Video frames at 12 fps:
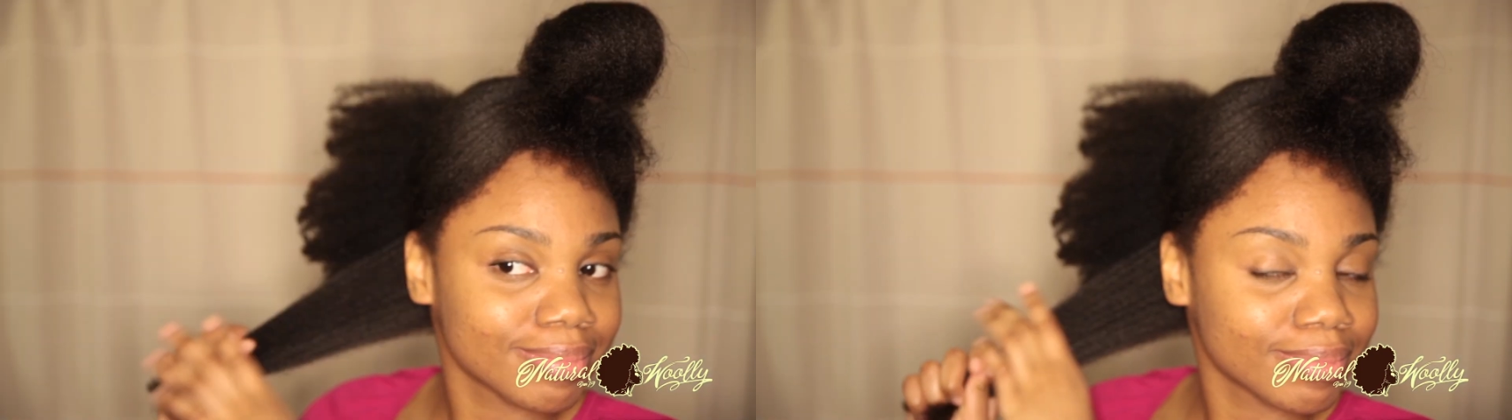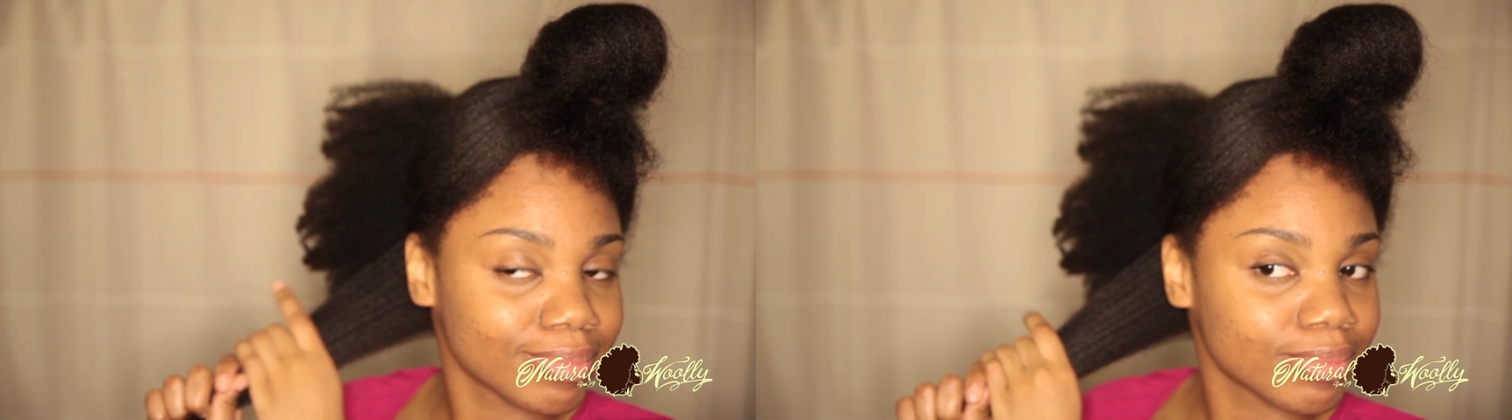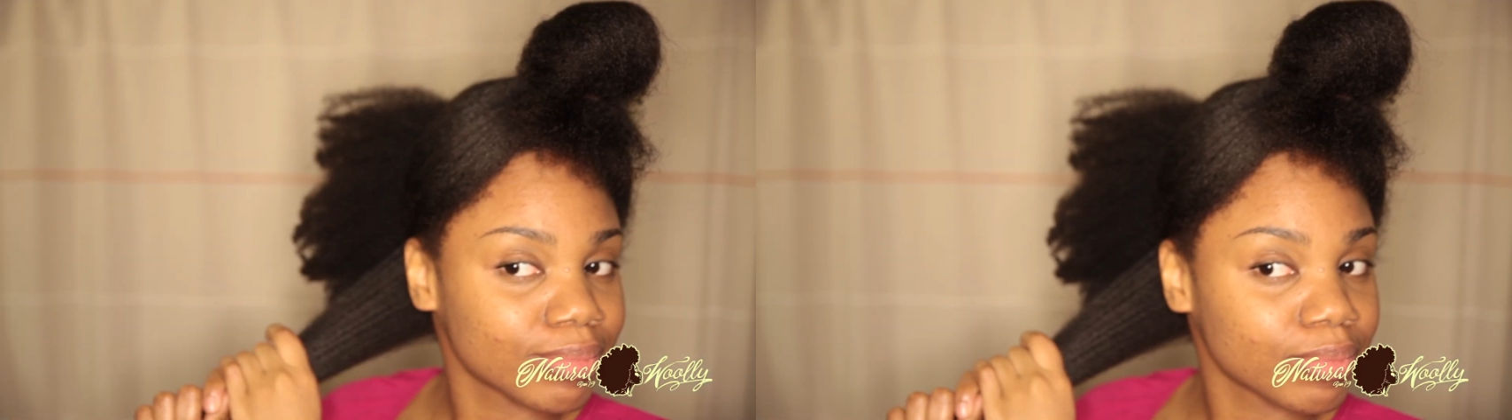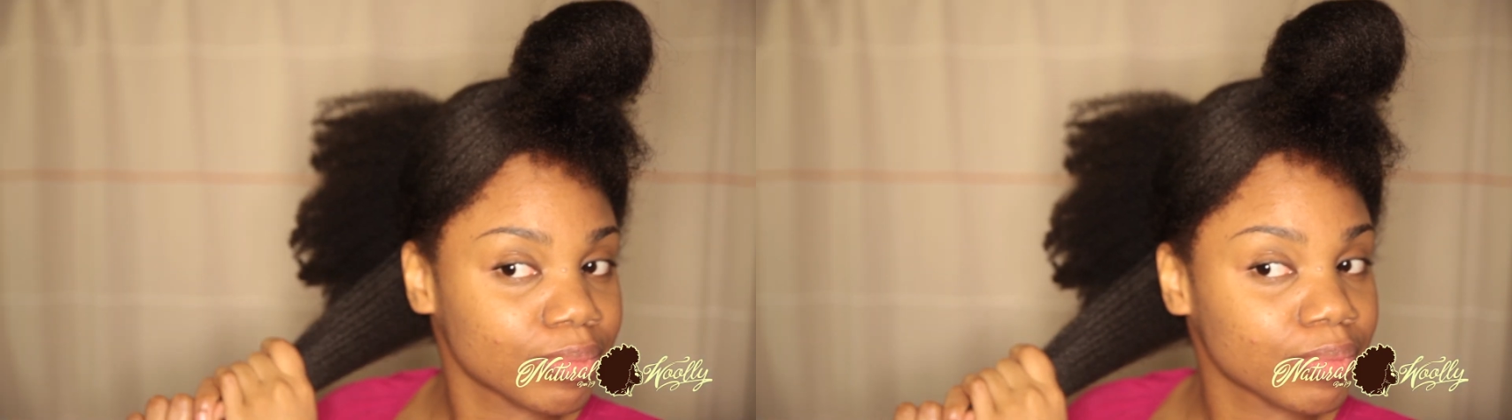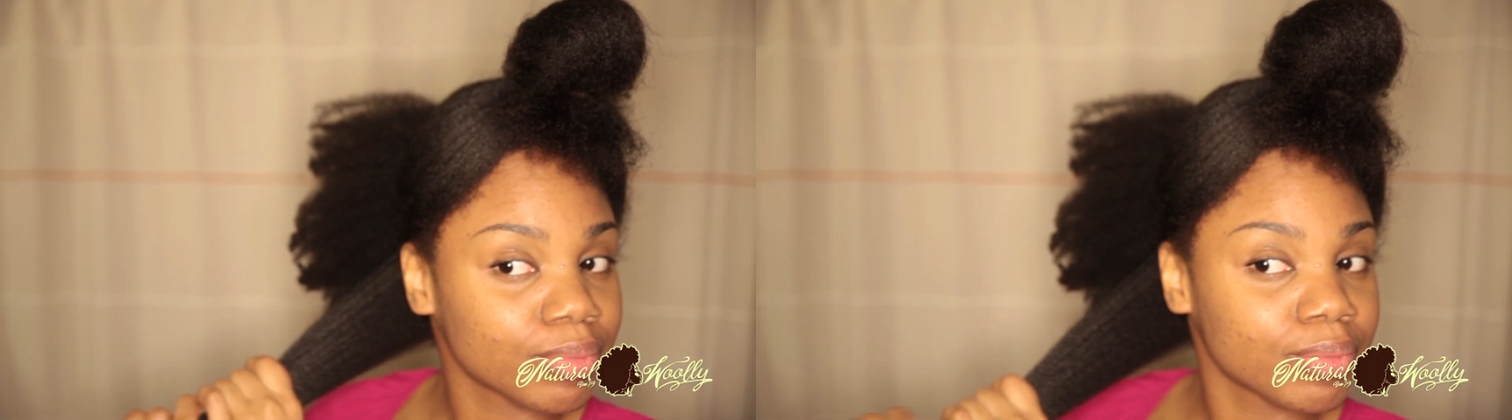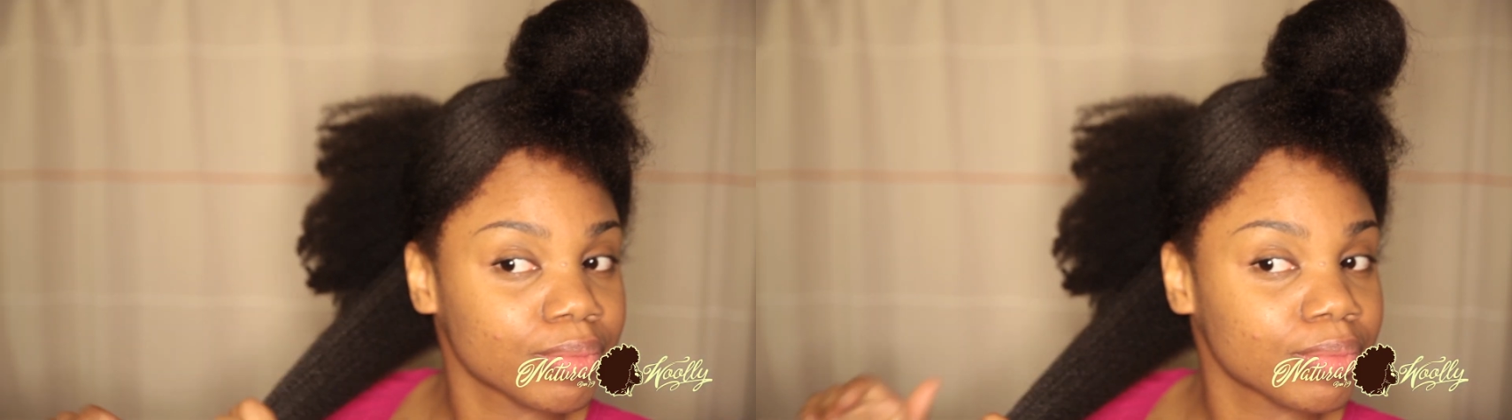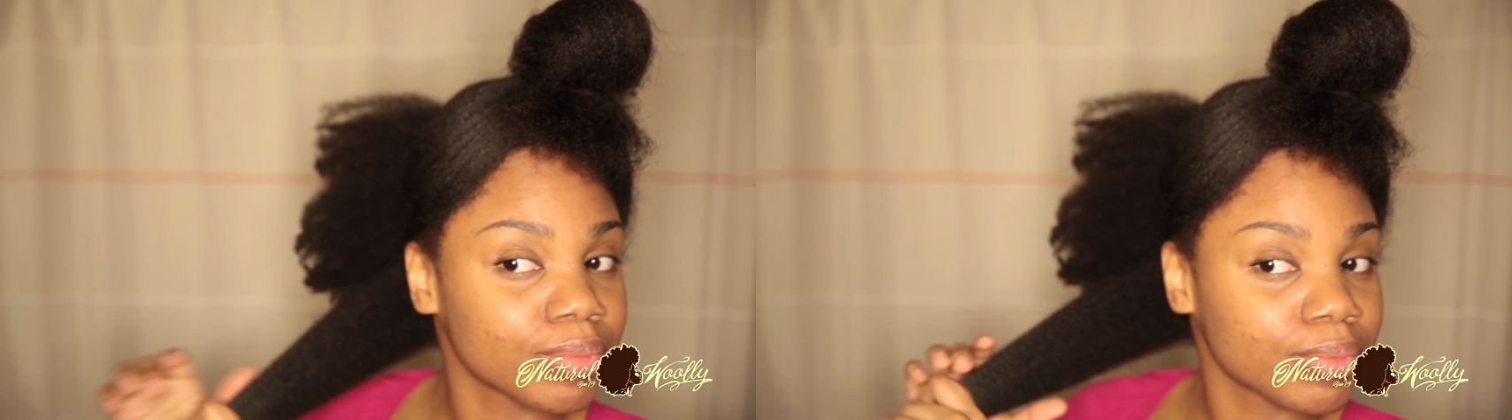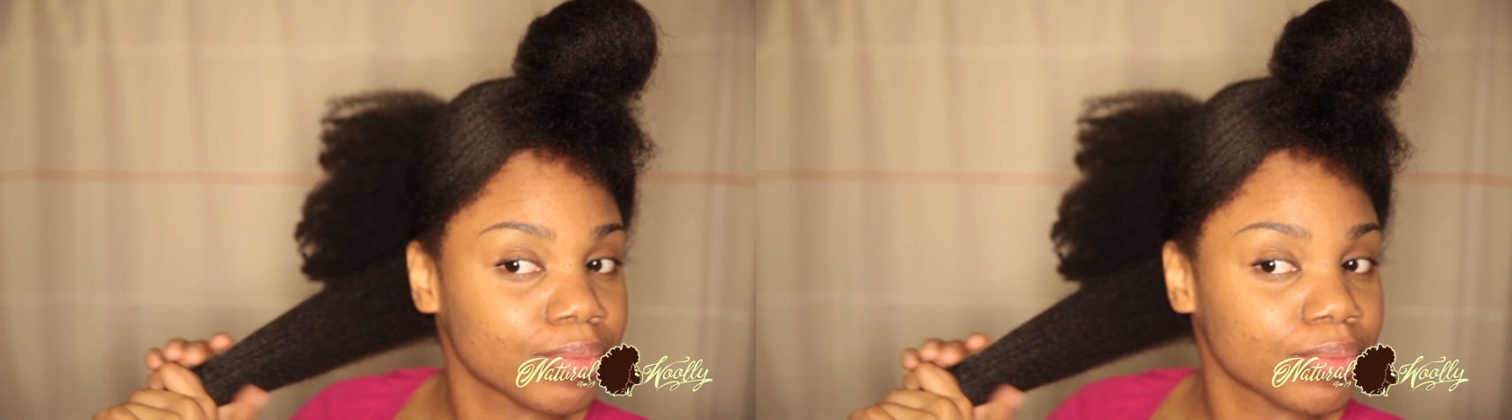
Step 6,